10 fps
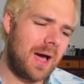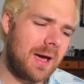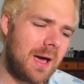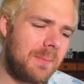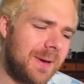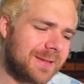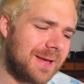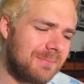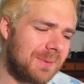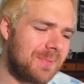I picked
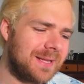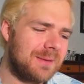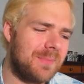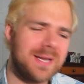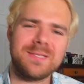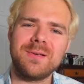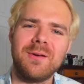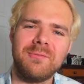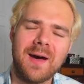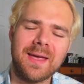them to beat the
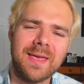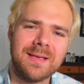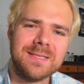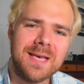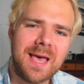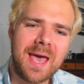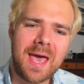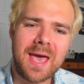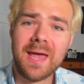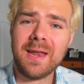Minnesota Vikings,
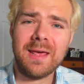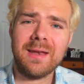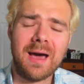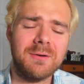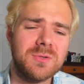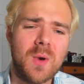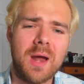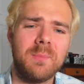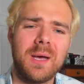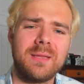and I was
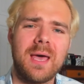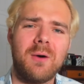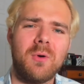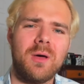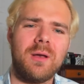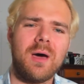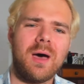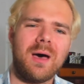right about that one.